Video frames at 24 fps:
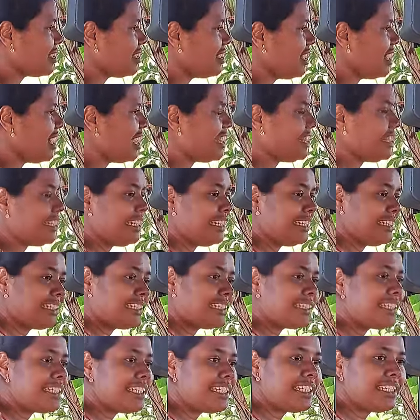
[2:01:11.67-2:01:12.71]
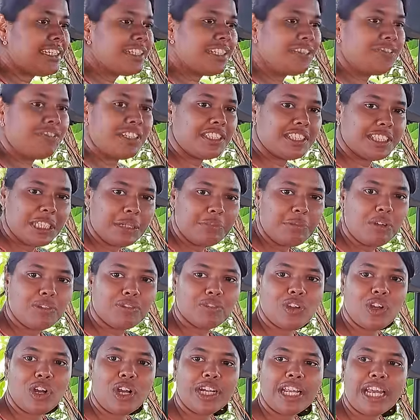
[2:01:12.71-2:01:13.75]
I did see the wisdom of
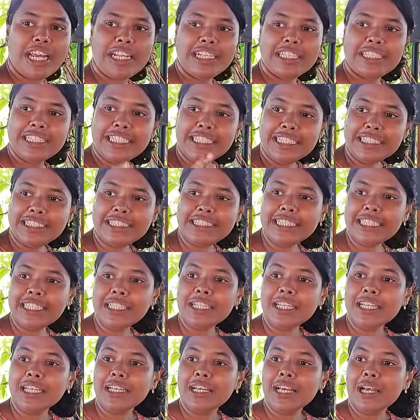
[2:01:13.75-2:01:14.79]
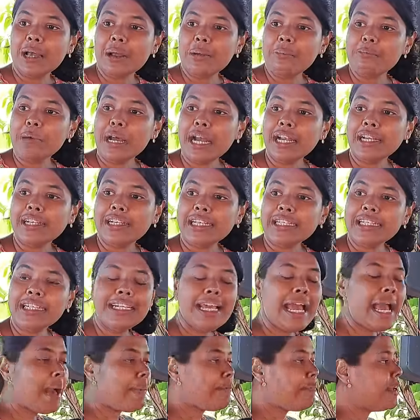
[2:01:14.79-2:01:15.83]
God. I did see, but did it
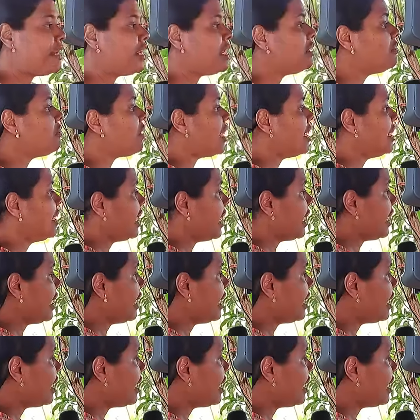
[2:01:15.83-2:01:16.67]
happen in one day?